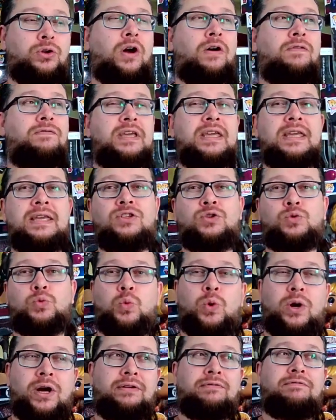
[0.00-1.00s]
of each
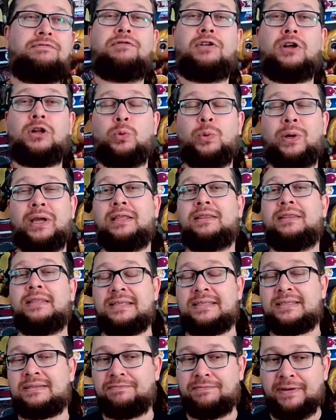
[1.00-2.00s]
one following
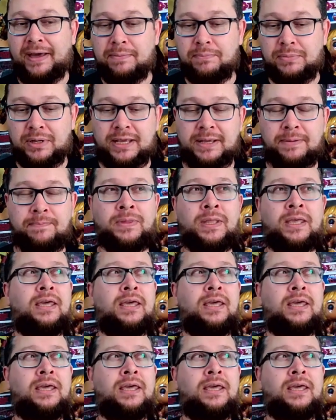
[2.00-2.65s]
this family,